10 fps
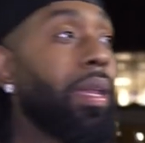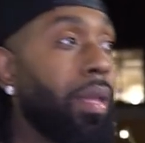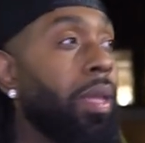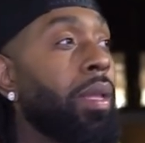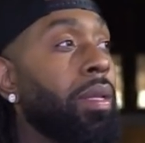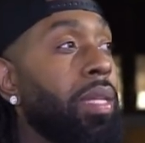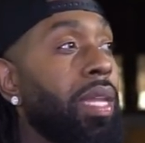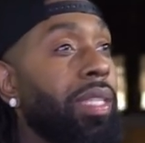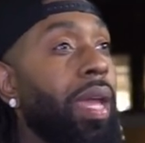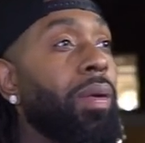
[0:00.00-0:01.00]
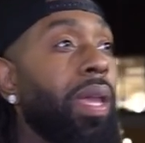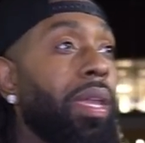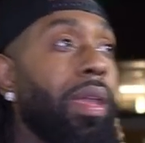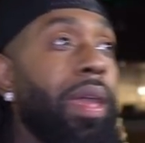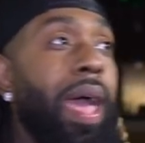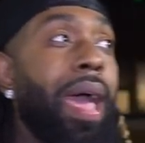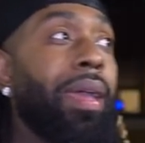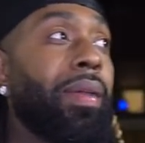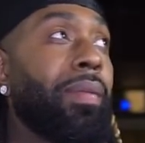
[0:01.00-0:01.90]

like, yeah, it's like okay, I,